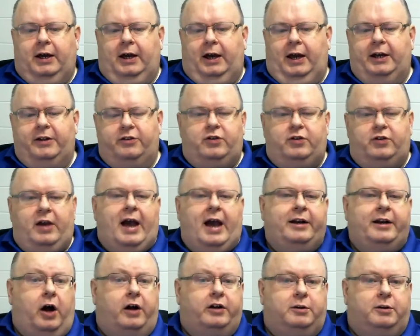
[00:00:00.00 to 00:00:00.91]
And it's
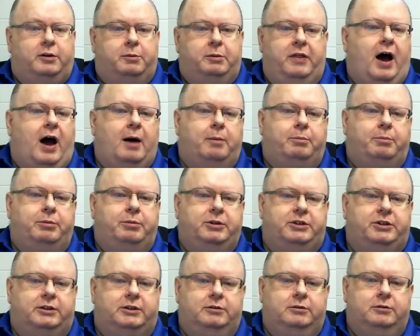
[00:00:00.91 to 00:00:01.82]
sad. It ought to be the
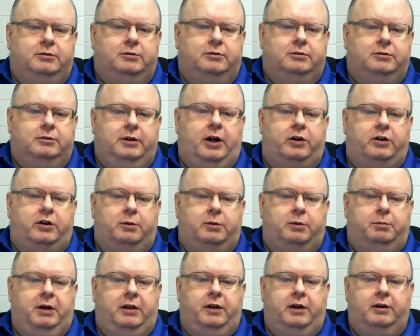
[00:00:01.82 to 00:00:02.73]
opposite. It ought to
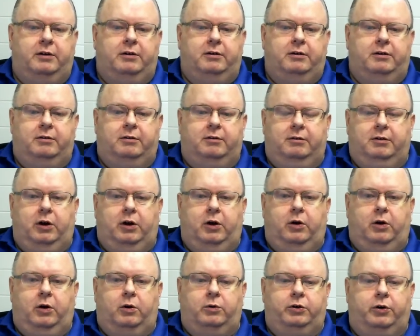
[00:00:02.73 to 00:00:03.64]
be that
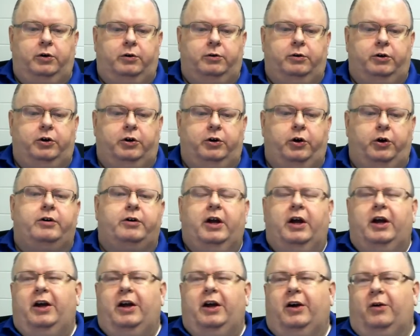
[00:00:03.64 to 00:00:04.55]
you're
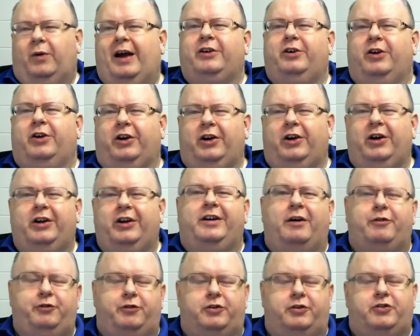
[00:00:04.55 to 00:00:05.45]
good
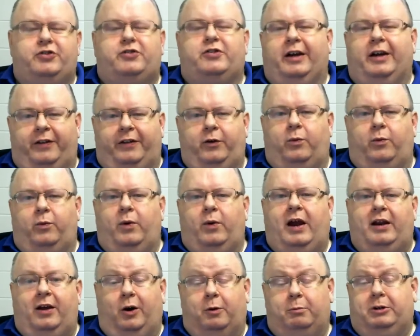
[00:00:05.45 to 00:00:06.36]
enough for singing on the
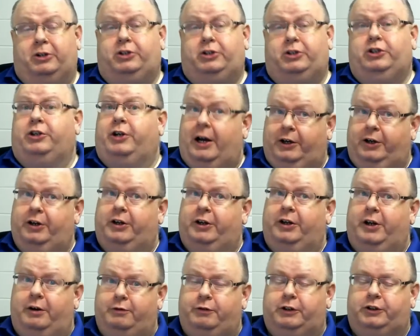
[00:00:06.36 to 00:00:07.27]
radio, but you're not good
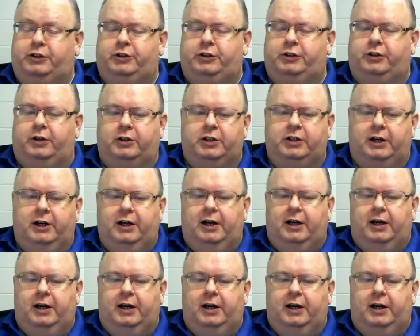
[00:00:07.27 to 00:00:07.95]
enough for church.